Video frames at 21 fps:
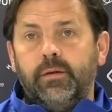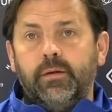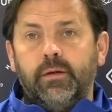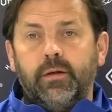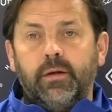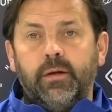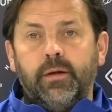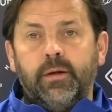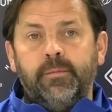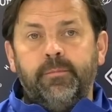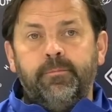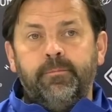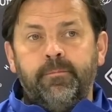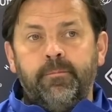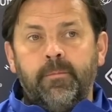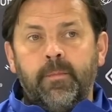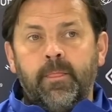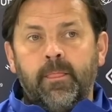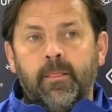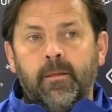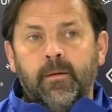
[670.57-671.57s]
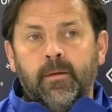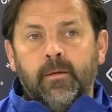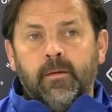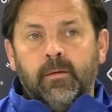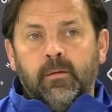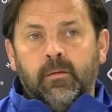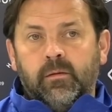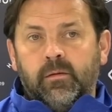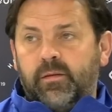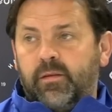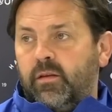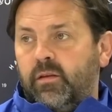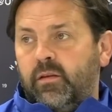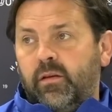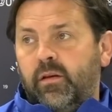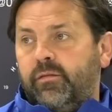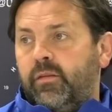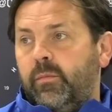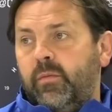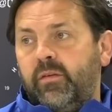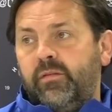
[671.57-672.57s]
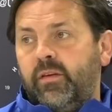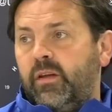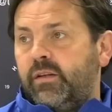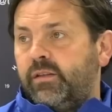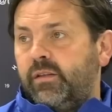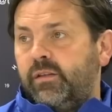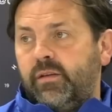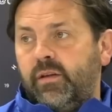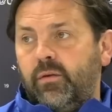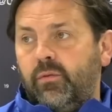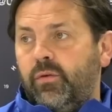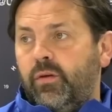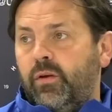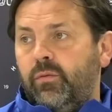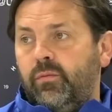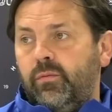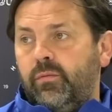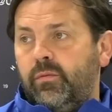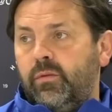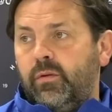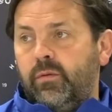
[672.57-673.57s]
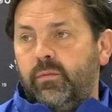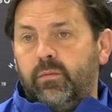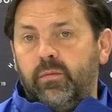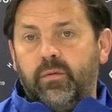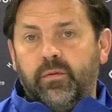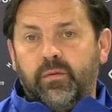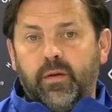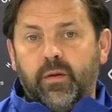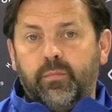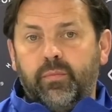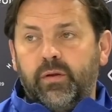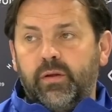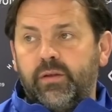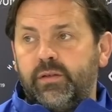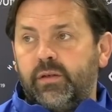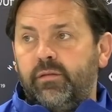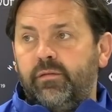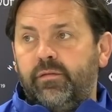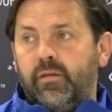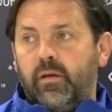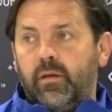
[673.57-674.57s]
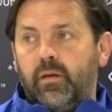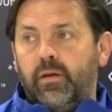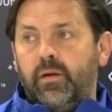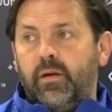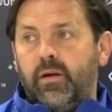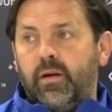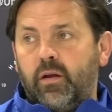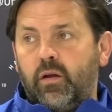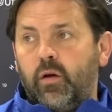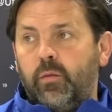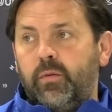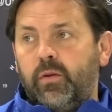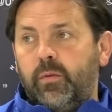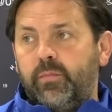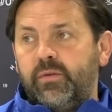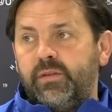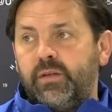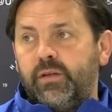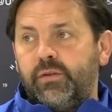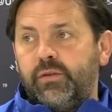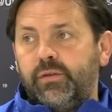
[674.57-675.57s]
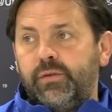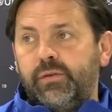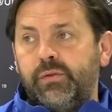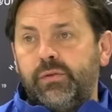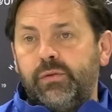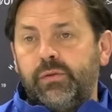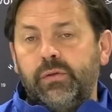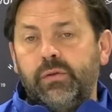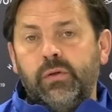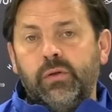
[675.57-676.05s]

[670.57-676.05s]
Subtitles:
I think you have to be versatile now, that players can fill in a couple of positions.